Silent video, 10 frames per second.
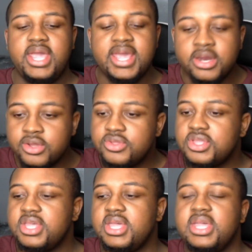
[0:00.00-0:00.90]

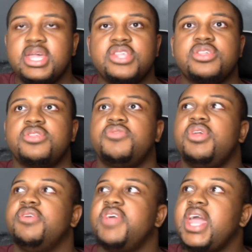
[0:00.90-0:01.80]
energy. It's just
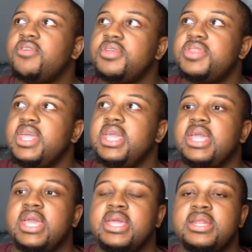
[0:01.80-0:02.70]
full of
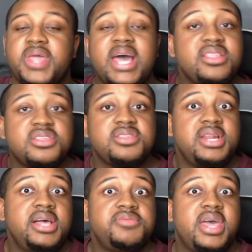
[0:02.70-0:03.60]
everything. And I just
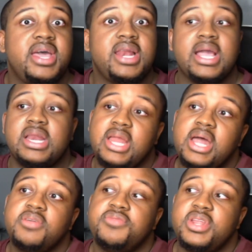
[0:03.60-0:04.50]
love that. Like, a
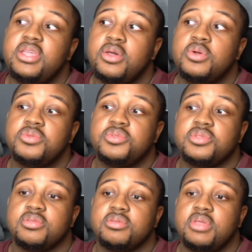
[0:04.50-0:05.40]
lot of
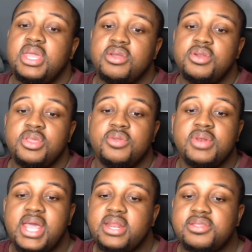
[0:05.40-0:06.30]
videos here in the
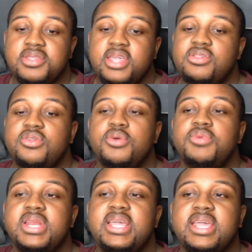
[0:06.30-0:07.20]
United States, you don't
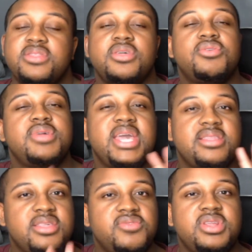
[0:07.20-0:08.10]
really get the
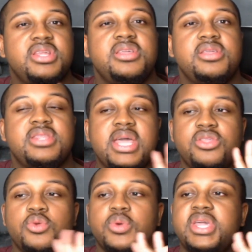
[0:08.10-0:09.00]
creativity
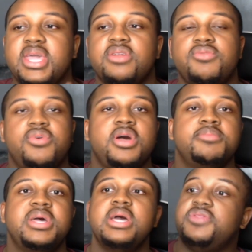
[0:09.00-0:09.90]
that you would get from,